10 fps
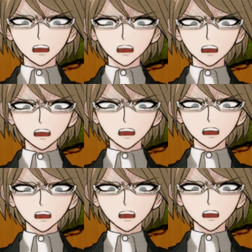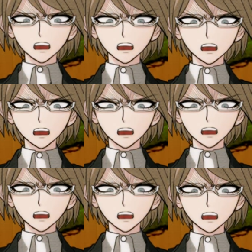
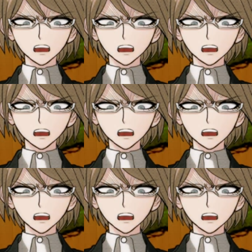The person shown says nothing.